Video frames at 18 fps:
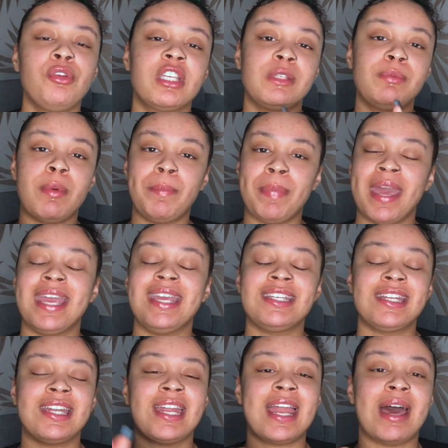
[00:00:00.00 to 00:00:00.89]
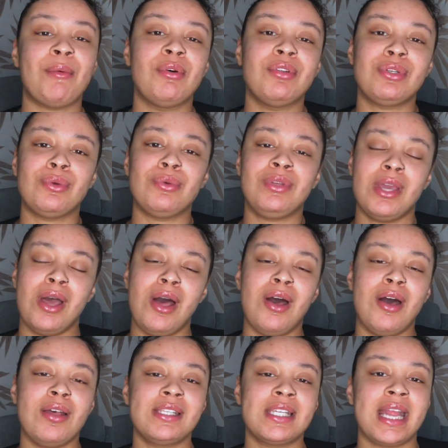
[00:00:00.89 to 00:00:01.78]
Just be patient and I will do
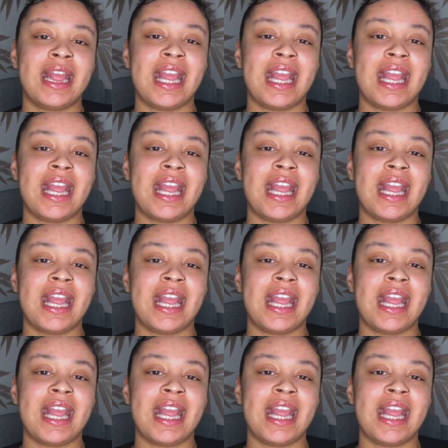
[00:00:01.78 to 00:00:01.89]
yours.